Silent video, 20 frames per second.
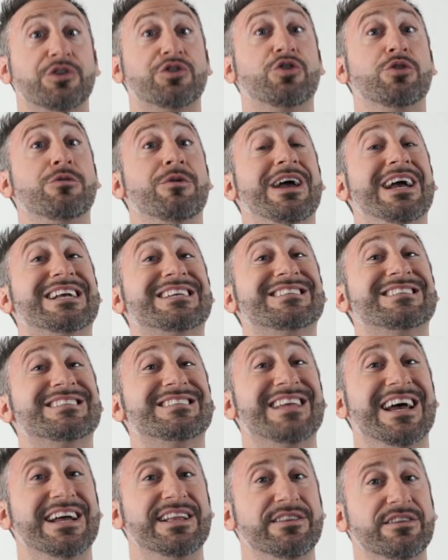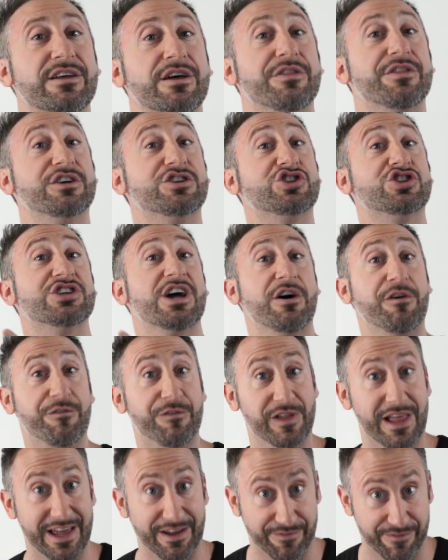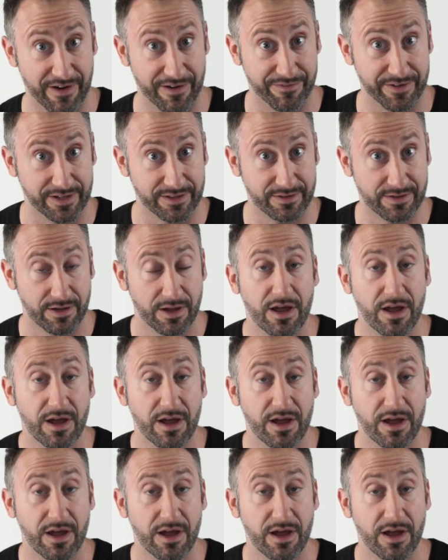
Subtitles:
to extend the shelf life of it.